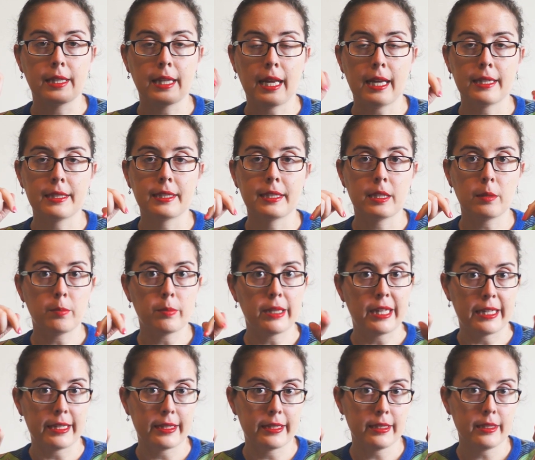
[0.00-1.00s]
that to the
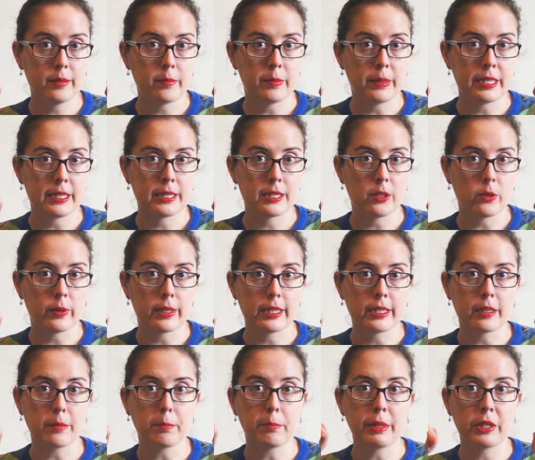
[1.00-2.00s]
blanket by
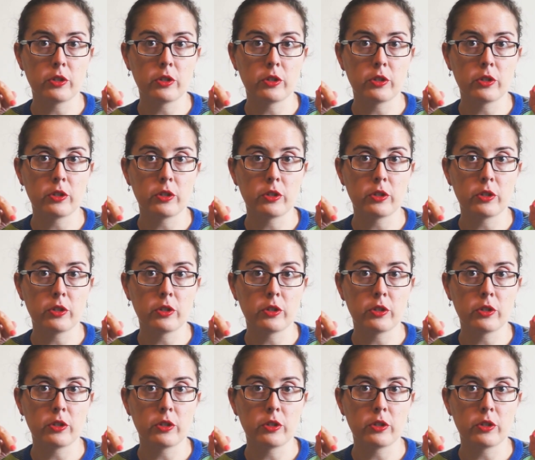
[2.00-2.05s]
sewing the